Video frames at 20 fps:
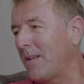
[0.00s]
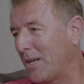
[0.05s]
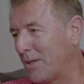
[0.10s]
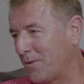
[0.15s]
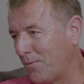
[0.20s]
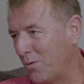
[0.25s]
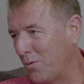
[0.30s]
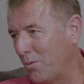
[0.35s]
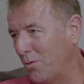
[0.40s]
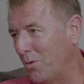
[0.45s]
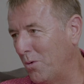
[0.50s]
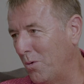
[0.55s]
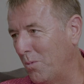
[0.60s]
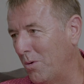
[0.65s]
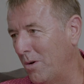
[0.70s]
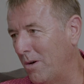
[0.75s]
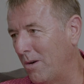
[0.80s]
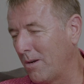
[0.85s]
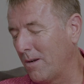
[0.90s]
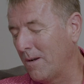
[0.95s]
Thanks for all your
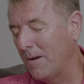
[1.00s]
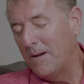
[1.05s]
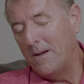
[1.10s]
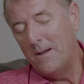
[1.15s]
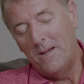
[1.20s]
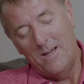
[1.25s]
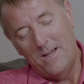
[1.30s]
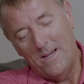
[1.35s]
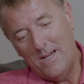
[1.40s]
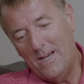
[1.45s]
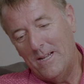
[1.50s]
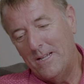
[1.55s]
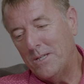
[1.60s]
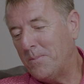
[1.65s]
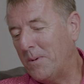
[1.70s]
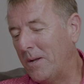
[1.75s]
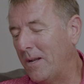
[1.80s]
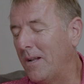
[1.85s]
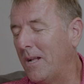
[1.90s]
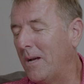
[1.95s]
work, and
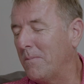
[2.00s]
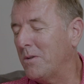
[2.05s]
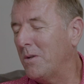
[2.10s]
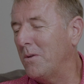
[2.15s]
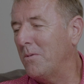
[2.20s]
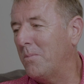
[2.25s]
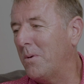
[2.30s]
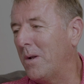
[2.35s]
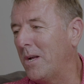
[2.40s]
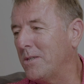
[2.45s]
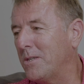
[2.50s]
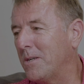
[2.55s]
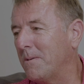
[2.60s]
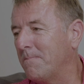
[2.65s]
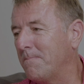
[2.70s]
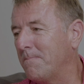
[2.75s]
it's been an absolute pleasure.